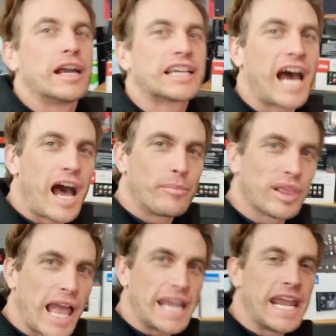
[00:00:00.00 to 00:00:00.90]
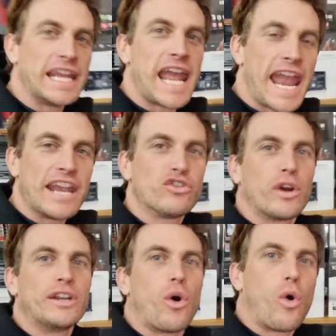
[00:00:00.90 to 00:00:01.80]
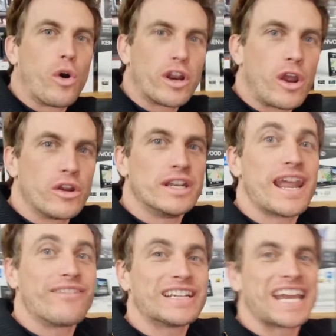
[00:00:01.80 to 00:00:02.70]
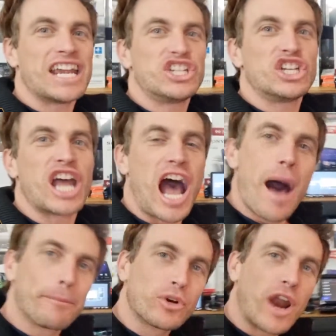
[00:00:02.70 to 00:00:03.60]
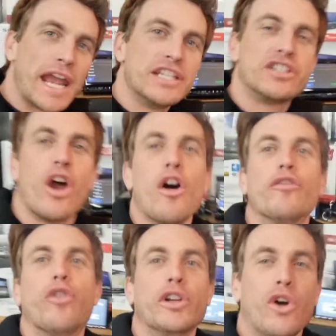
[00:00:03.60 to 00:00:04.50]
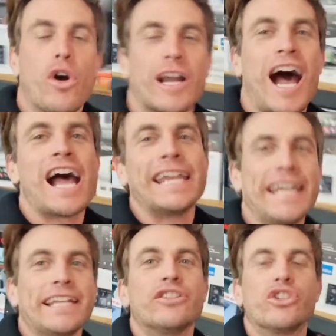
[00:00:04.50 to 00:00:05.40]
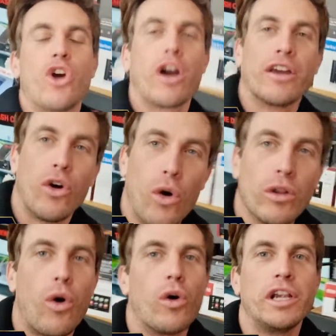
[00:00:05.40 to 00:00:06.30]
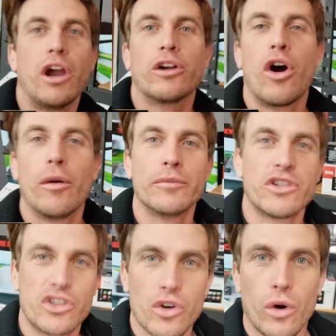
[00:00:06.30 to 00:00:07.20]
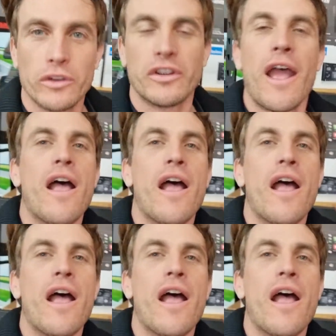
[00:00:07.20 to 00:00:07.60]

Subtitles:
CarPlay and Android Auto navigation upgrades for your car in stock at all Audiocom stores.